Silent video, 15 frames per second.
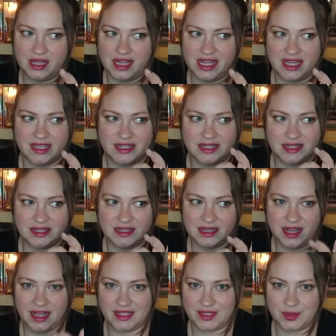in
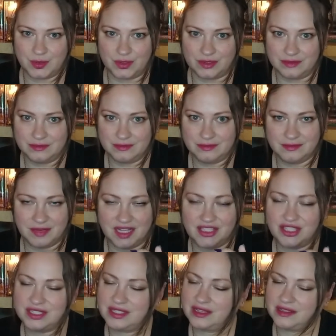high school. I
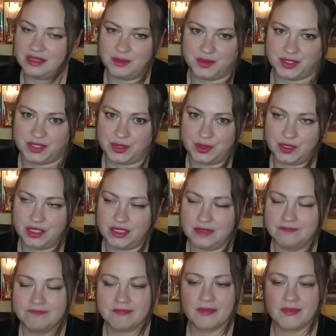just thought they were so good.